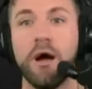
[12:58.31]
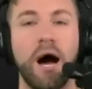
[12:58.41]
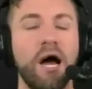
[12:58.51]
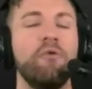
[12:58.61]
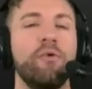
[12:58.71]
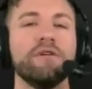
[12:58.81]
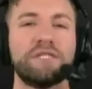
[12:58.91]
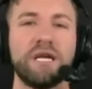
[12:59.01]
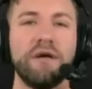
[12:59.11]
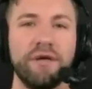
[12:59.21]
I will
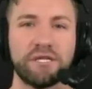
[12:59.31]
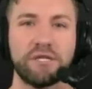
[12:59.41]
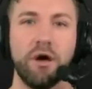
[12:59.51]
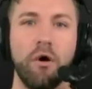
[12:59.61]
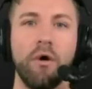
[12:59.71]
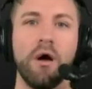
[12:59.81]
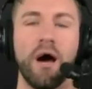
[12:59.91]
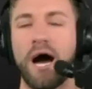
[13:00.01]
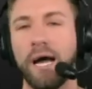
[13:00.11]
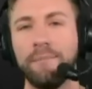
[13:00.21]
say this, though
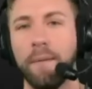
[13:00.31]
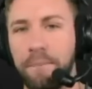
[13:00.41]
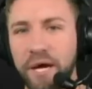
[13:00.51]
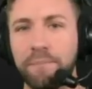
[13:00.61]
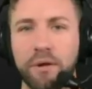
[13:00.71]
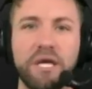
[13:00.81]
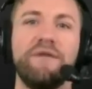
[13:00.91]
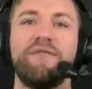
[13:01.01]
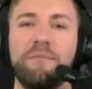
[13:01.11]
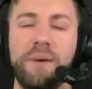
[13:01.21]
I'm a big
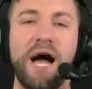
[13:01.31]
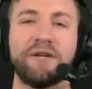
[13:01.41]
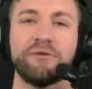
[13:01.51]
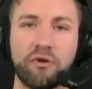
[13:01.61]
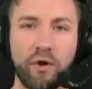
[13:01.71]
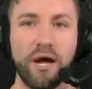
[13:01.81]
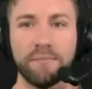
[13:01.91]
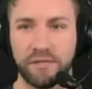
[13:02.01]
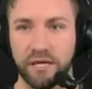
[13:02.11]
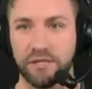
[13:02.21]
believer Patrick Graham's
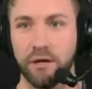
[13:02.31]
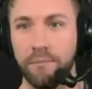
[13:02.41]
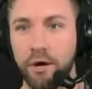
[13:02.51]
system